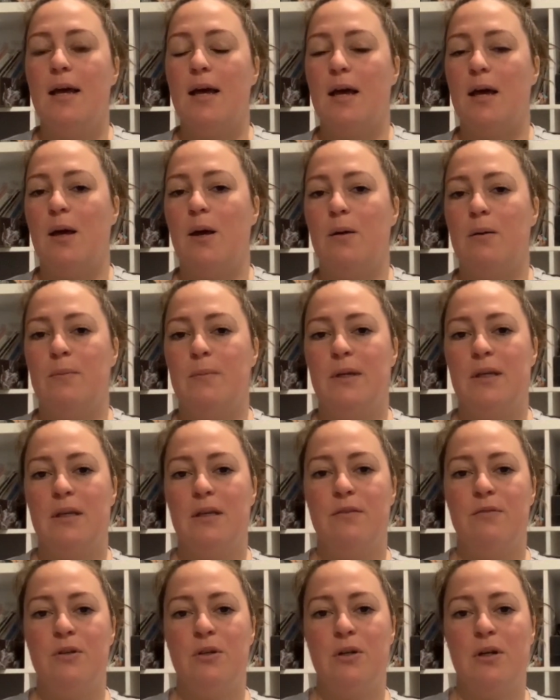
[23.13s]
and
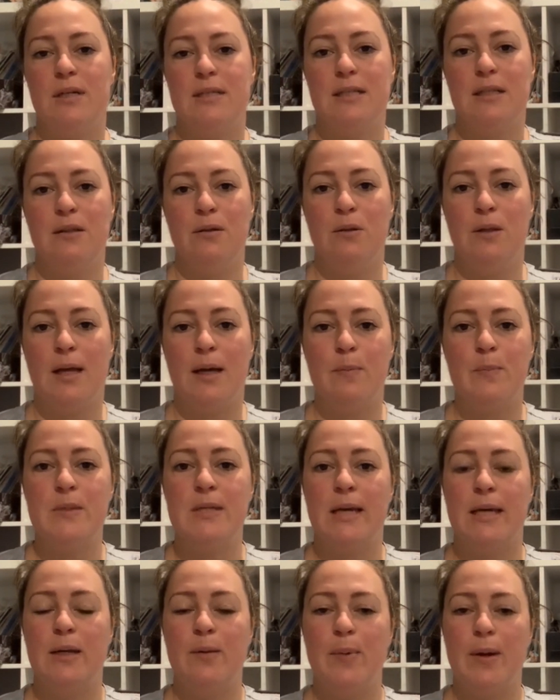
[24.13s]
give you guys a little
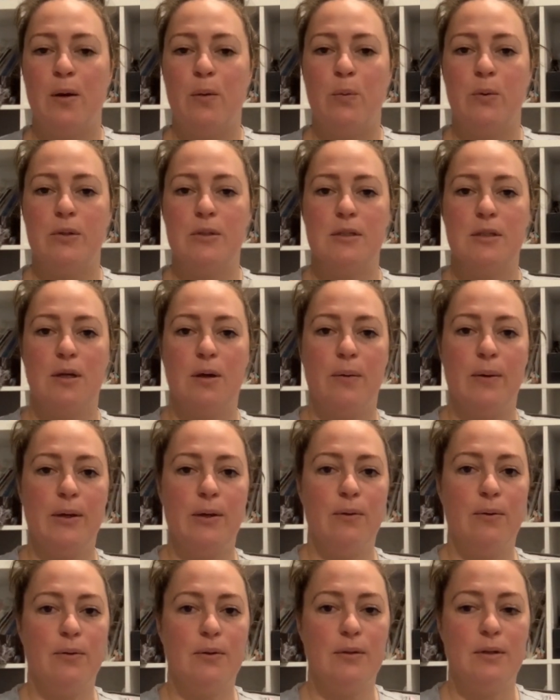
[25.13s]
update about what's
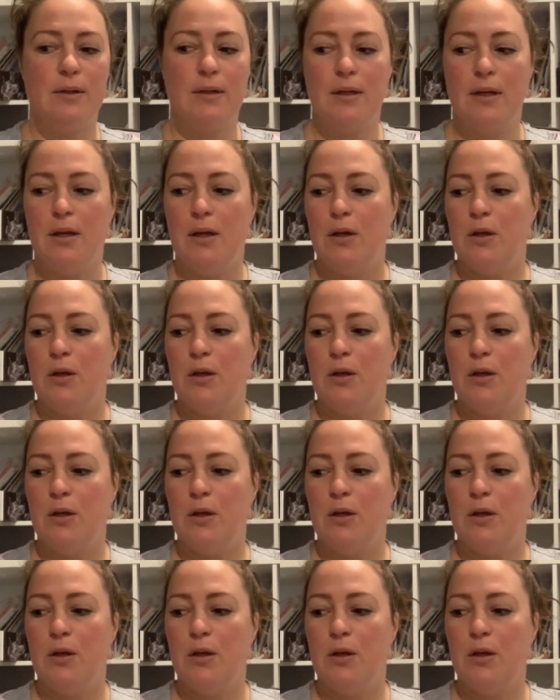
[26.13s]
going on.